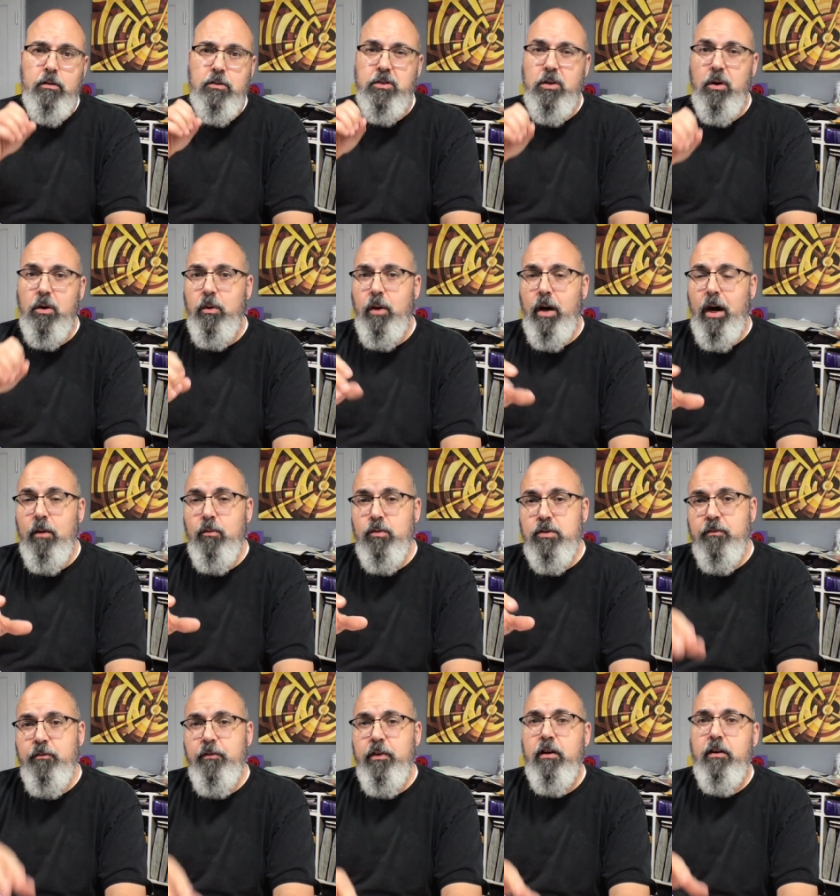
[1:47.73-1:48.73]
So I
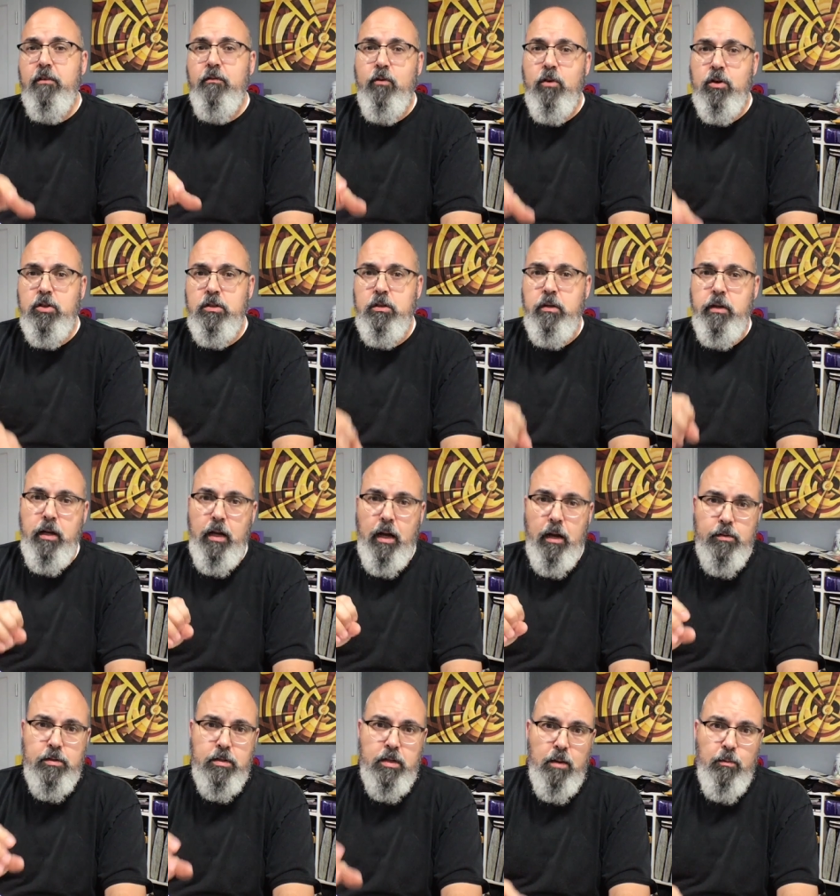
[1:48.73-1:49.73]
was very fortunate I
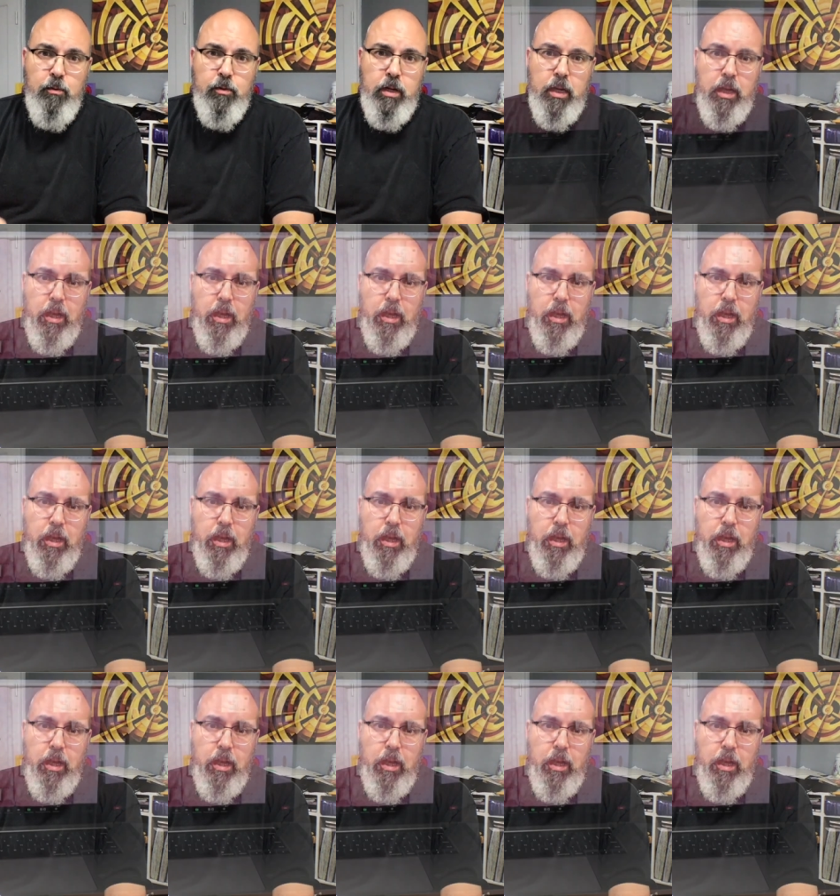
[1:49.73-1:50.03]
was able to